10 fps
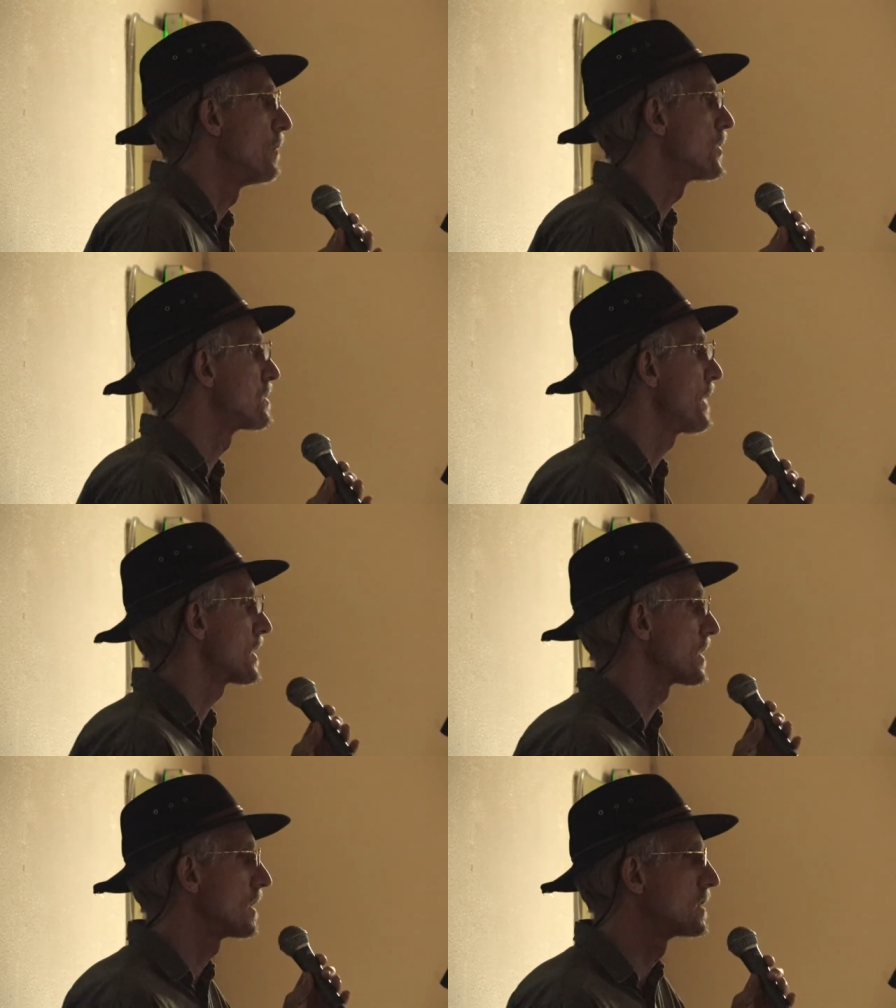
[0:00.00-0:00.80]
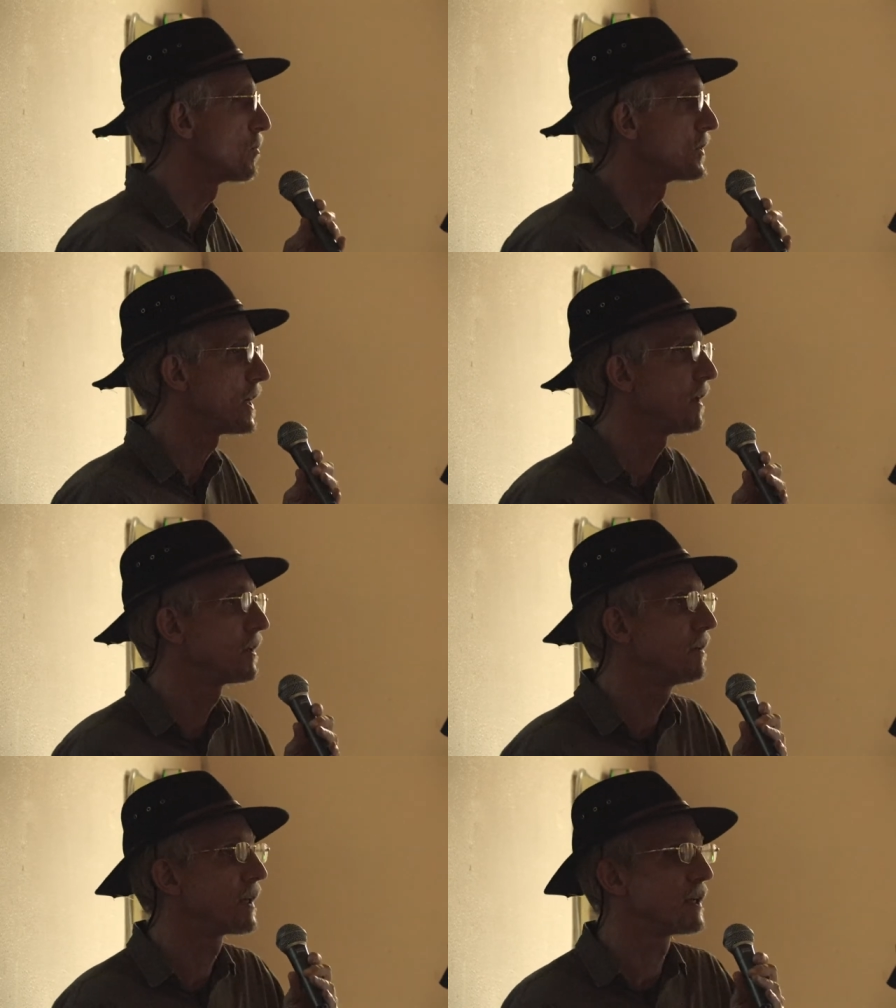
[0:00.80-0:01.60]
most Mexicans will tell
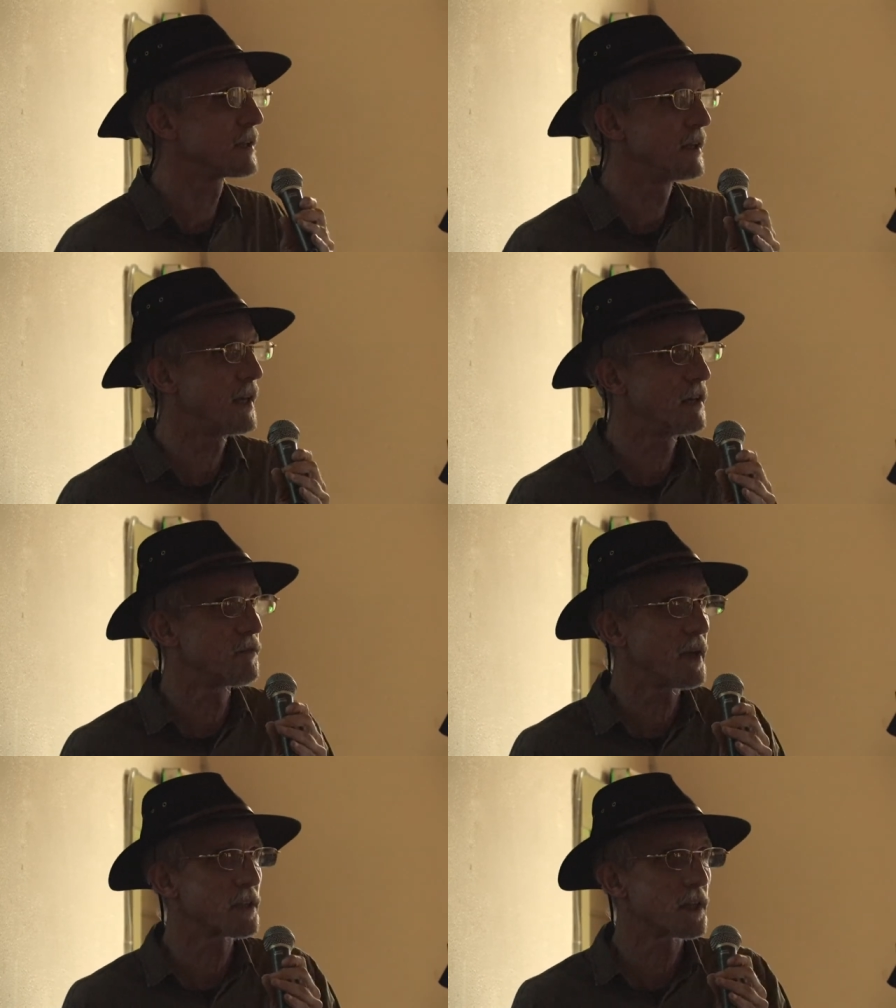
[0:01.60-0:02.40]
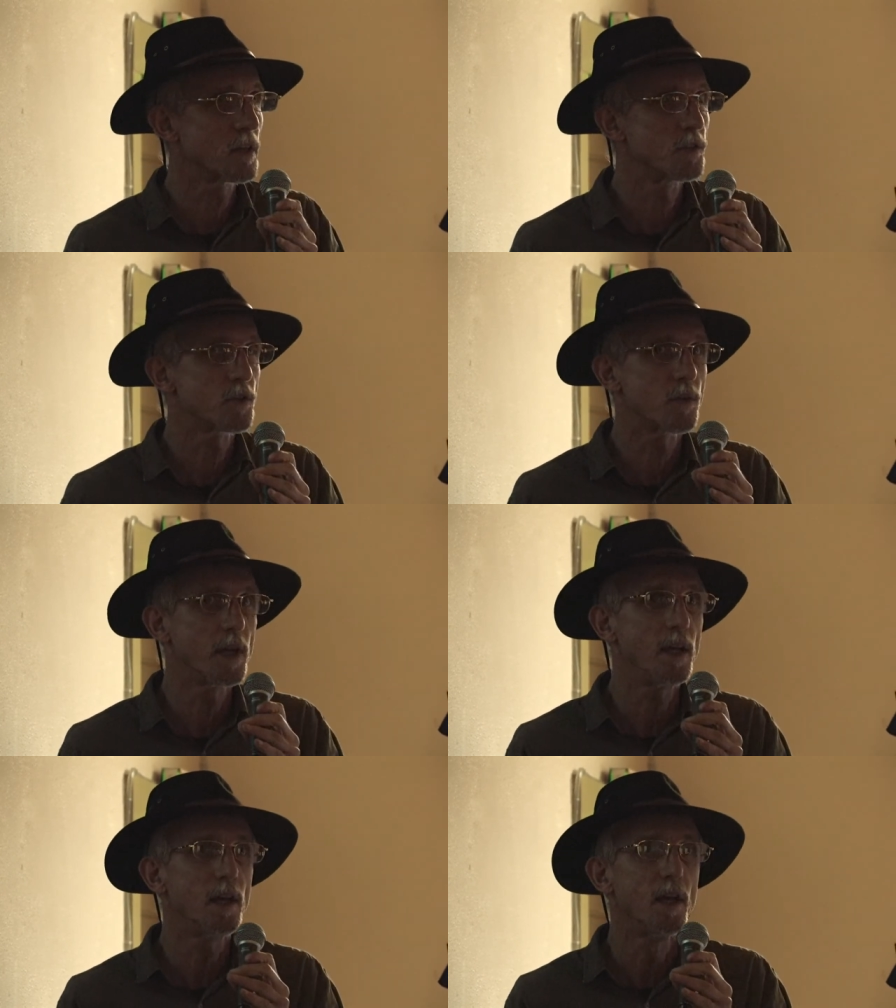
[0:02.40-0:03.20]
you that it's a native Mexican
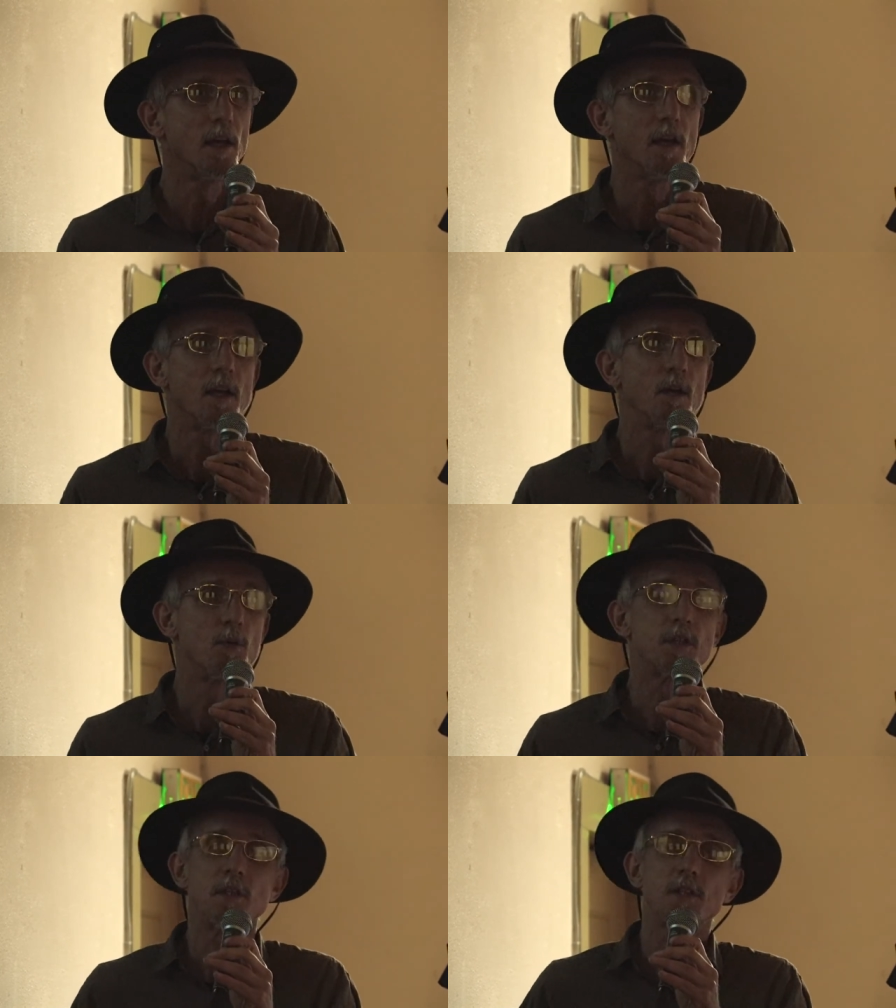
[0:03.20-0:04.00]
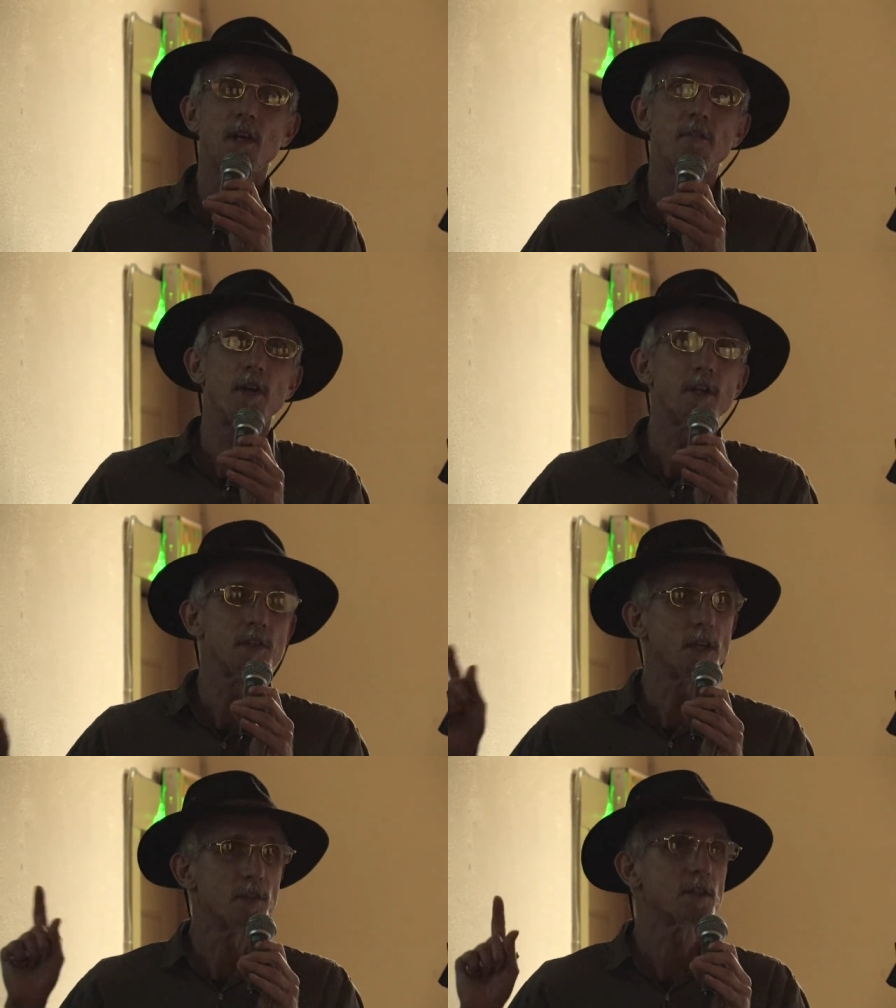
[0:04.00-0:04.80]
tree. It was discovered
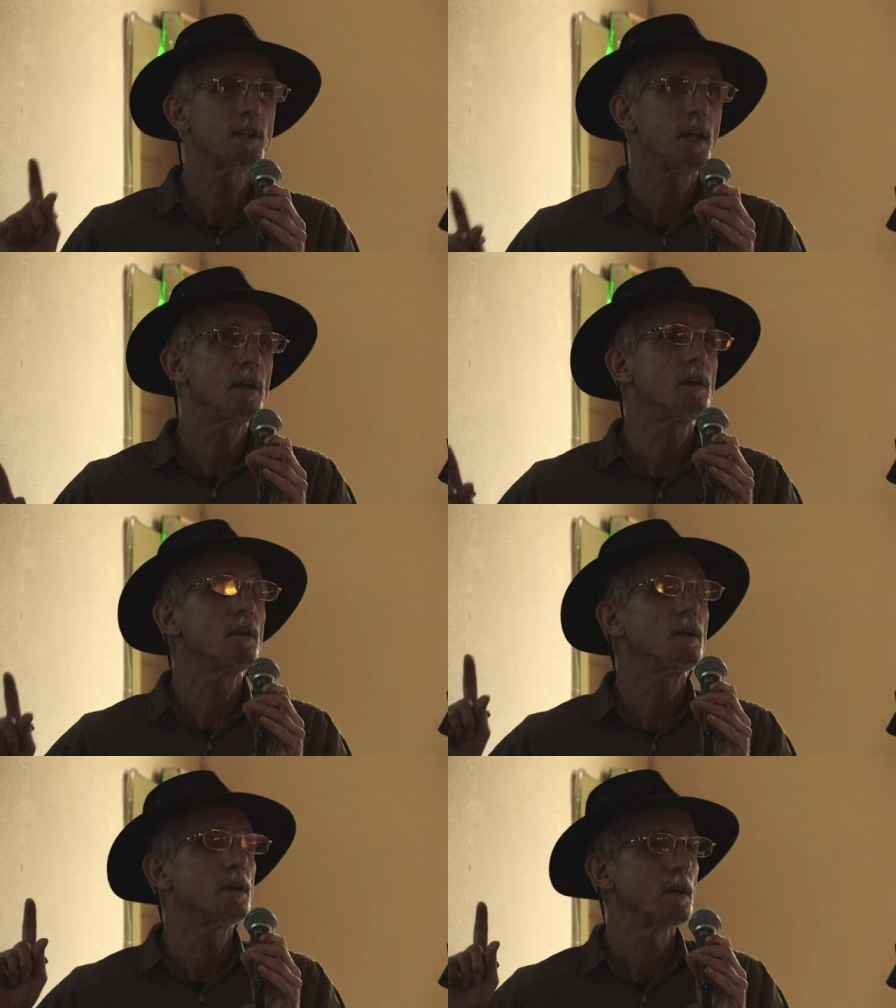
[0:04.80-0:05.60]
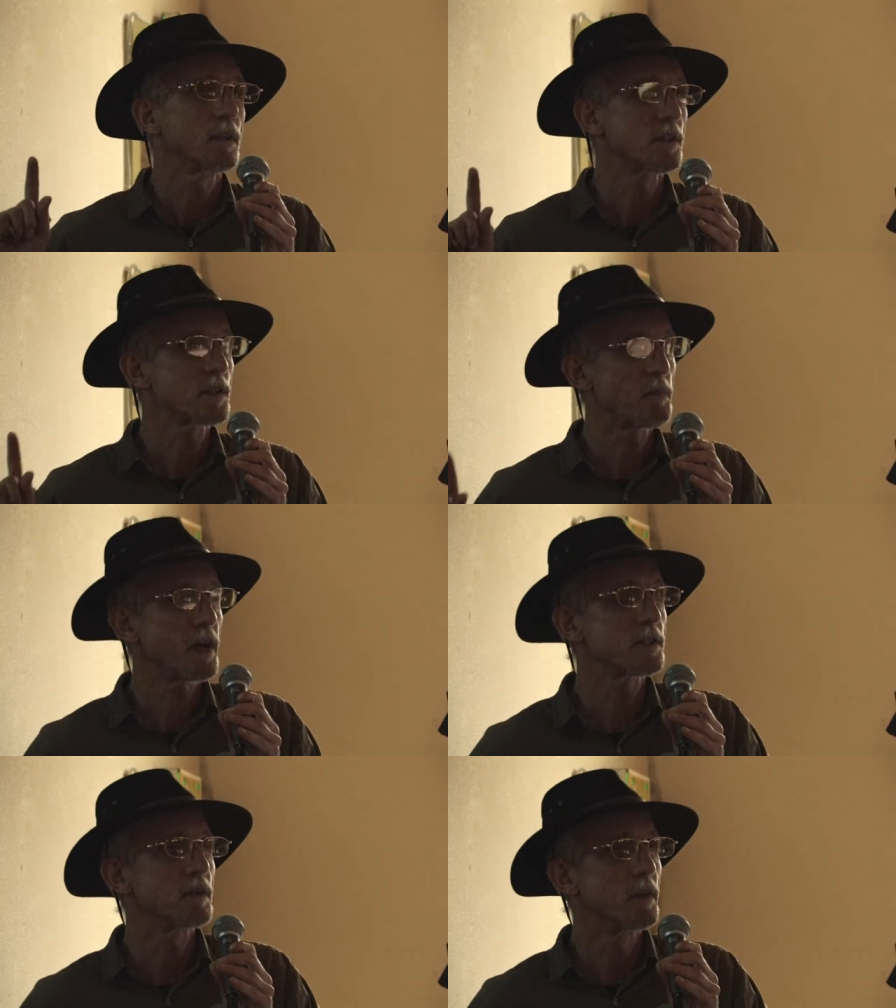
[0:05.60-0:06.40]
as a single
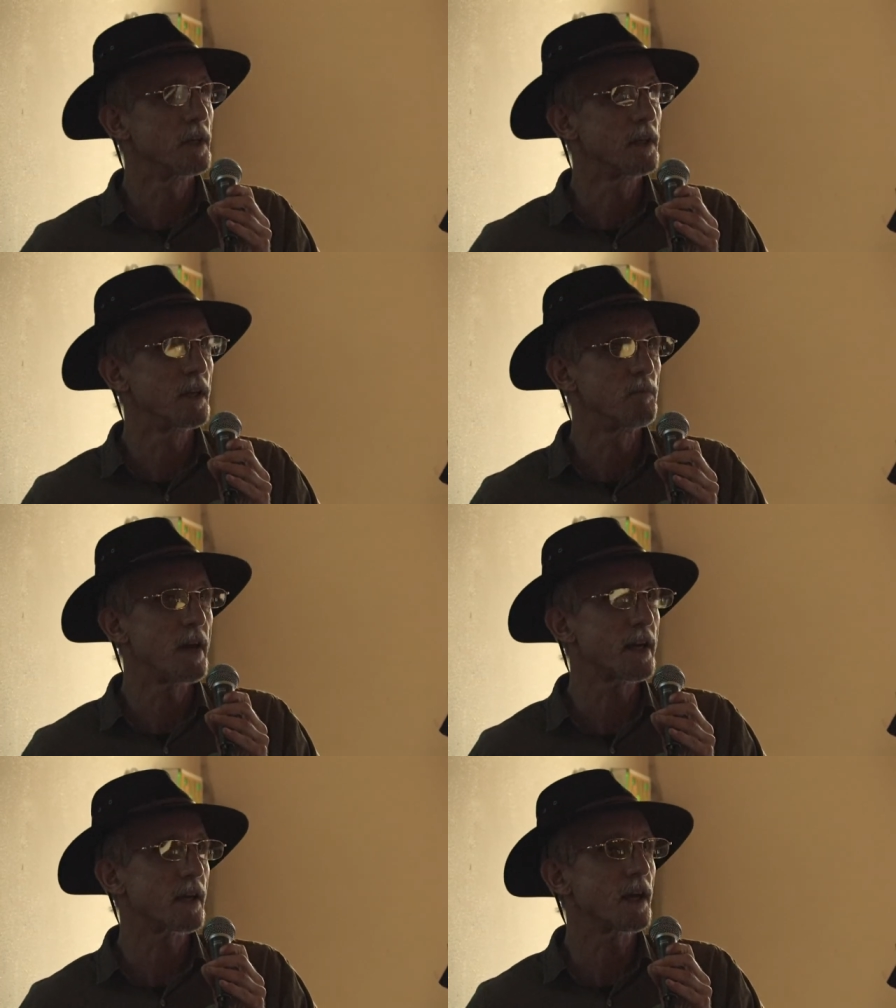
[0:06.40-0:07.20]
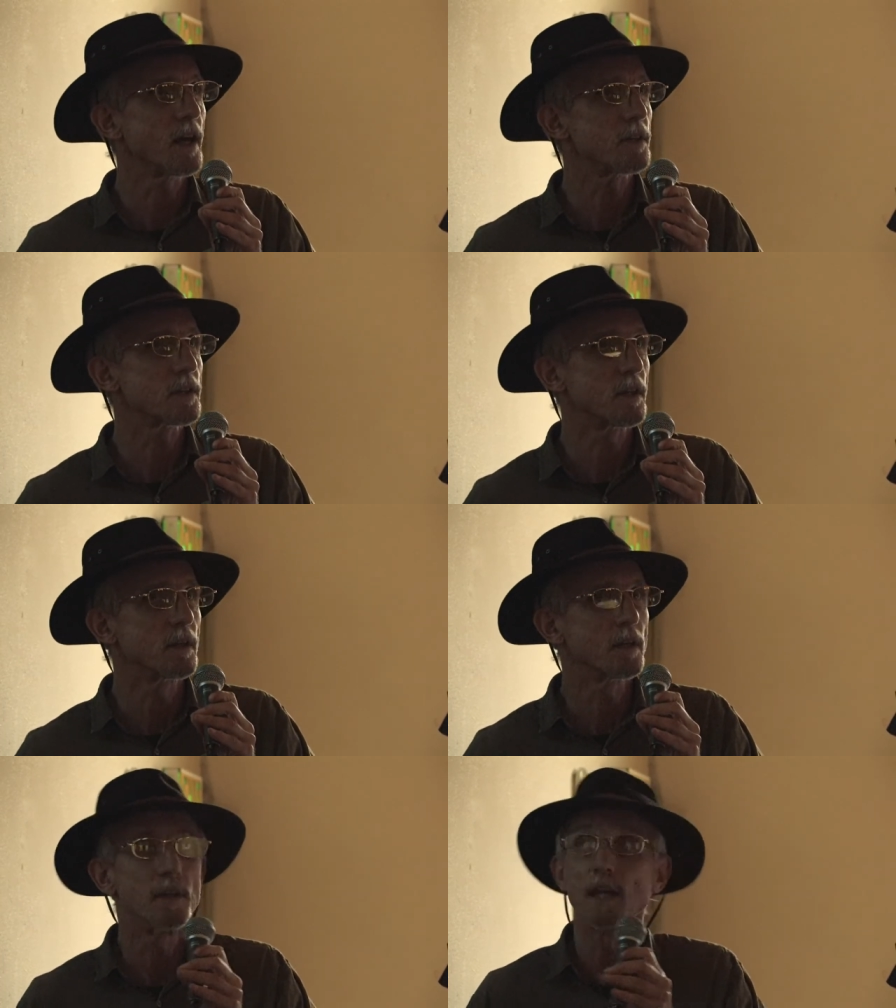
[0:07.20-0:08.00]
specimen in
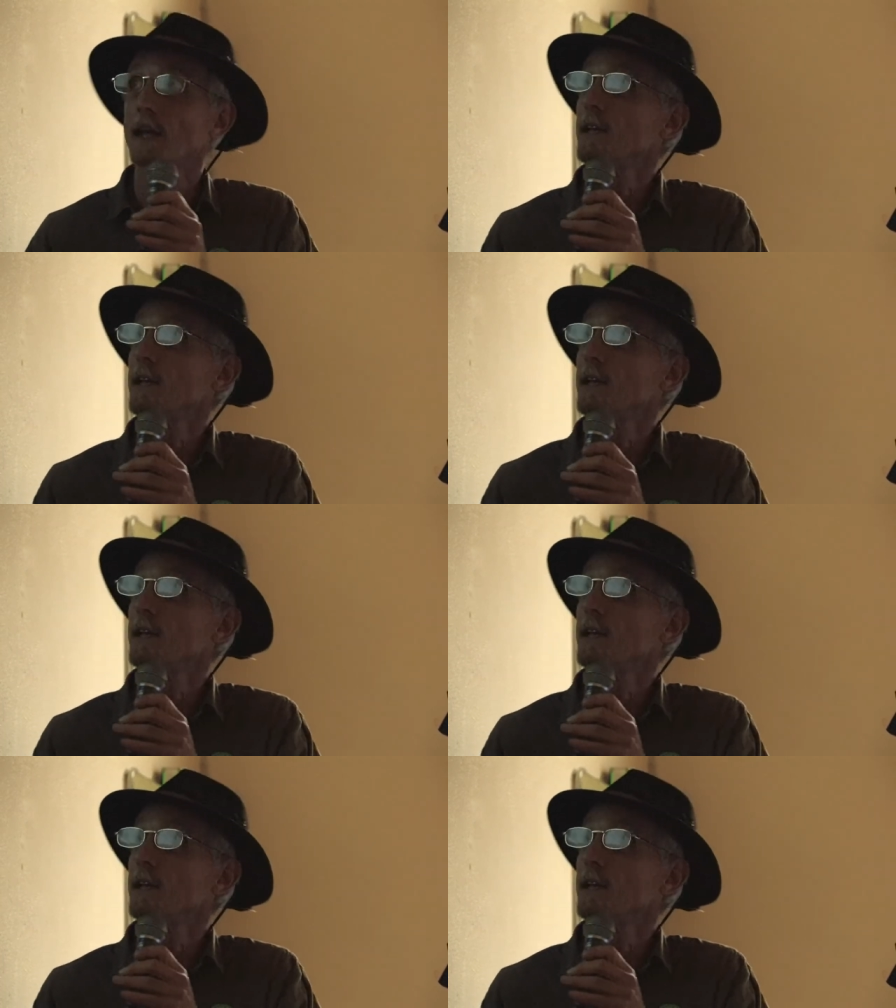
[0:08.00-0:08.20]
Madagascar in the